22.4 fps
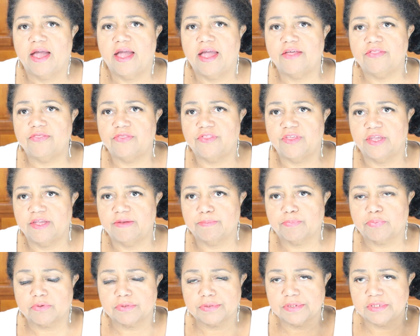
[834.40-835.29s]
and
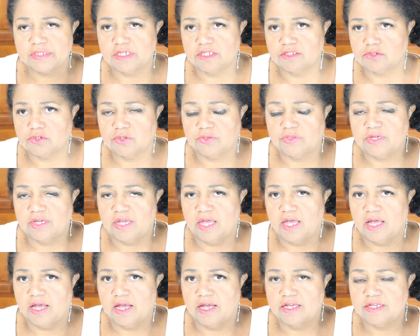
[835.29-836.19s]
then proceed to
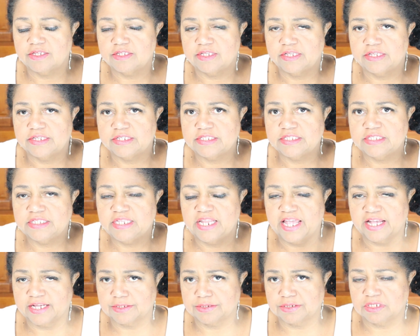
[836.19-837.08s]
the
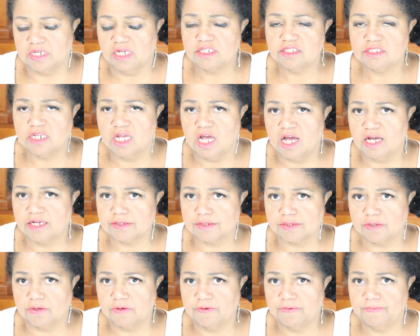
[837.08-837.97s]
next
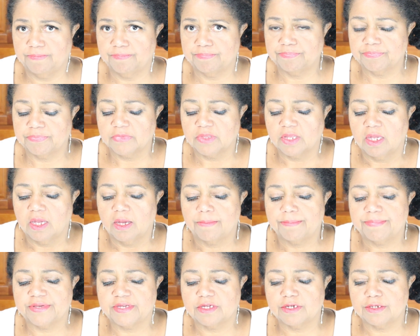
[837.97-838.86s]
nozzle,
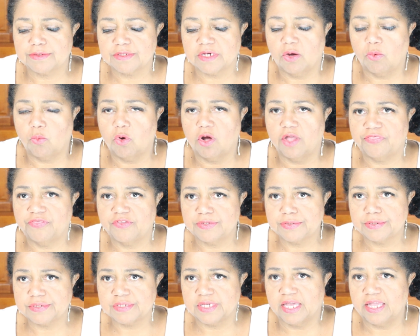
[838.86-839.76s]
because I want
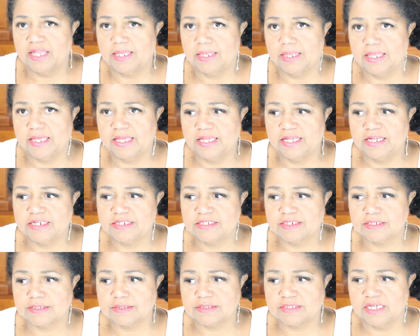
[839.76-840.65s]
the saline
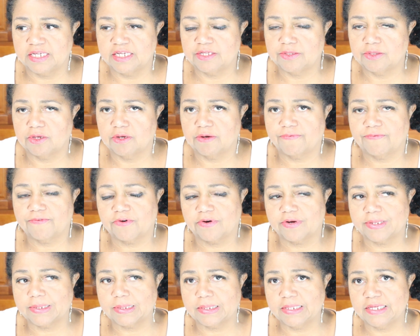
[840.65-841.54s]
to stay in there
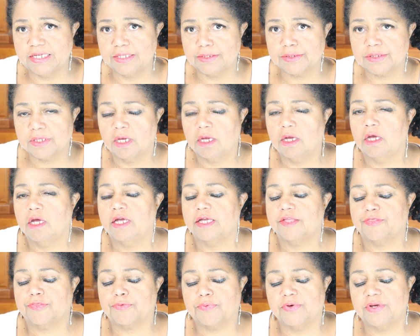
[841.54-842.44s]
for at least
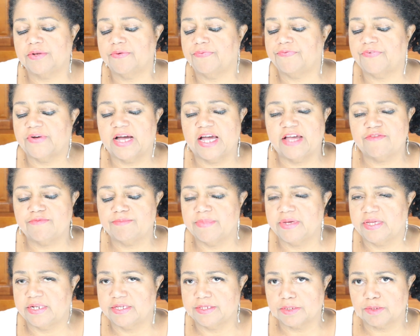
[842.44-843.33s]
3 to 5
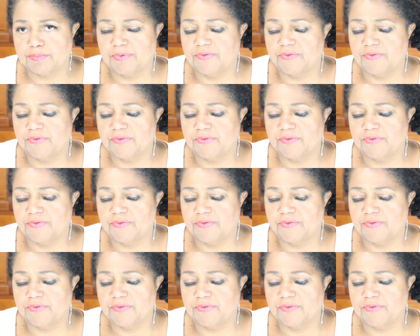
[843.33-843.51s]
minutes